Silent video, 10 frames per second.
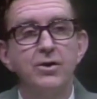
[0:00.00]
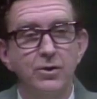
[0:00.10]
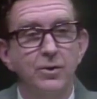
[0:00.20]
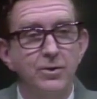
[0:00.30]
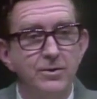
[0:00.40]

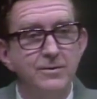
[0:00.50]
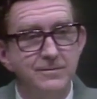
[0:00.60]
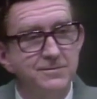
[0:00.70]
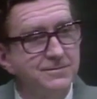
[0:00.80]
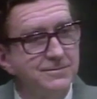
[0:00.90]
Oh,
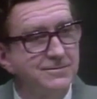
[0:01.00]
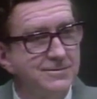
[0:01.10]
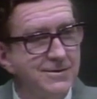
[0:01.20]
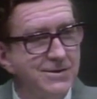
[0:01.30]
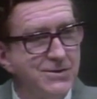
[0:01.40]

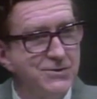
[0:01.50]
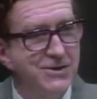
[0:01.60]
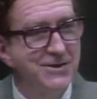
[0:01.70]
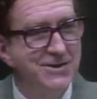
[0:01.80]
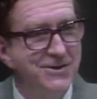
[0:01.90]

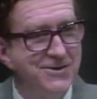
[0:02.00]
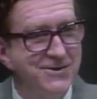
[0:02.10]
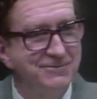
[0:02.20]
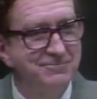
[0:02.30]
said the other.